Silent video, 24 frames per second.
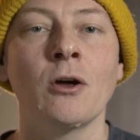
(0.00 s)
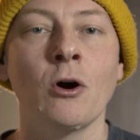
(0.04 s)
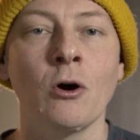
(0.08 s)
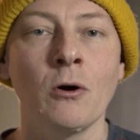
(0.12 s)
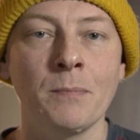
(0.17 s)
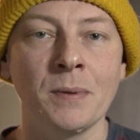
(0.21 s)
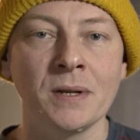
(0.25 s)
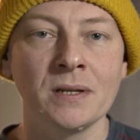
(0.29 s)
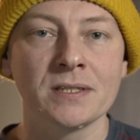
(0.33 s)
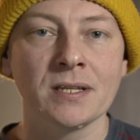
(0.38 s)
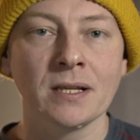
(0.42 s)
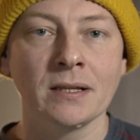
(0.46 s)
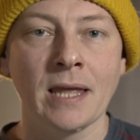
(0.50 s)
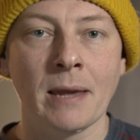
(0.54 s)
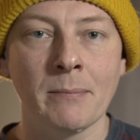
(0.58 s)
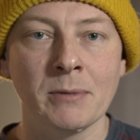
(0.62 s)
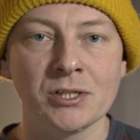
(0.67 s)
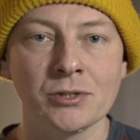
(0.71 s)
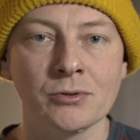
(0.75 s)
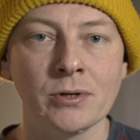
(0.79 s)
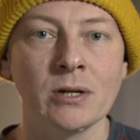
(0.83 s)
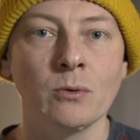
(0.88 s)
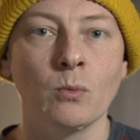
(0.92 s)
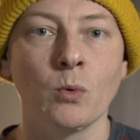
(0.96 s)

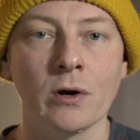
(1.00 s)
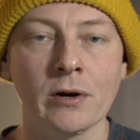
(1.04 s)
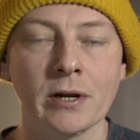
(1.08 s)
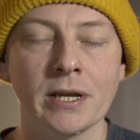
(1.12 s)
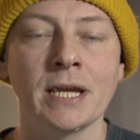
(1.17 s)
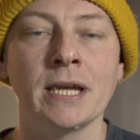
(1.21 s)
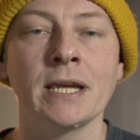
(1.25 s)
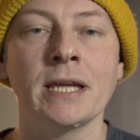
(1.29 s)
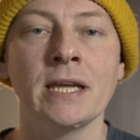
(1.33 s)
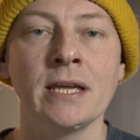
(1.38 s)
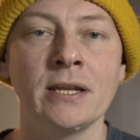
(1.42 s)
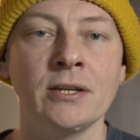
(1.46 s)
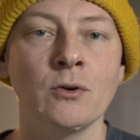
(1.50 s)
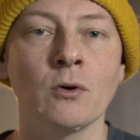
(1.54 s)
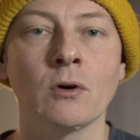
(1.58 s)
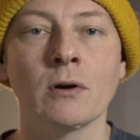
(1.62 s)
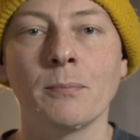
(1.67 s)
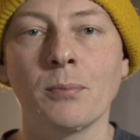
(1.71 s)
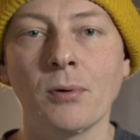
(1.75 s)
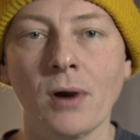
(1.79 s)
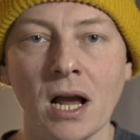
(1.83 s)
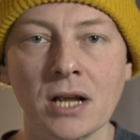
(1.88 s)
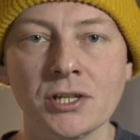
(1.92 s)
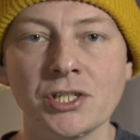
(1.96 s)
OpenTelemetry working in your
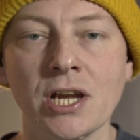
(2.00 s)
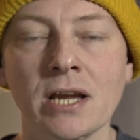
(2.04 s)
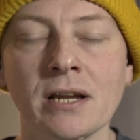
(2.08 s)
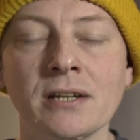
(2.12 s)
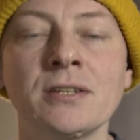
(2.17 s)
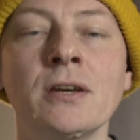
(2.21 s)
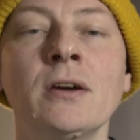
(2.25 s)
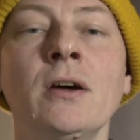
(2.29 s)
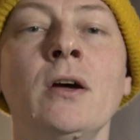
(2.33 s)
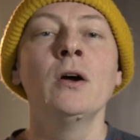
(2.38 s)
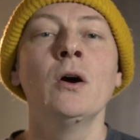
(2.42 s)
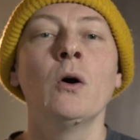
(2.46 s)
project,